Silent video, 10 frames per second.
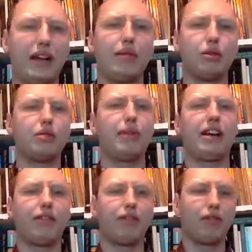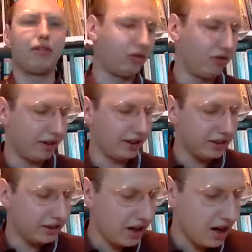able to make a run for it,
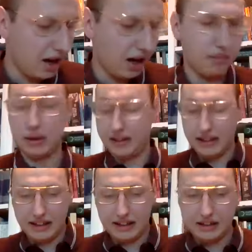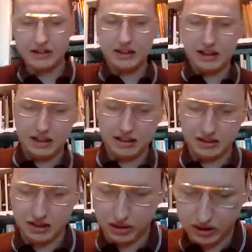but they didn't. And
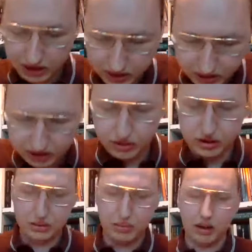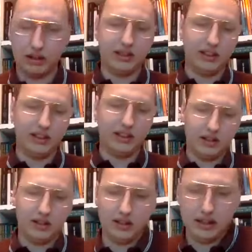so the Socialist Party
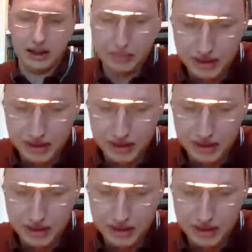claimed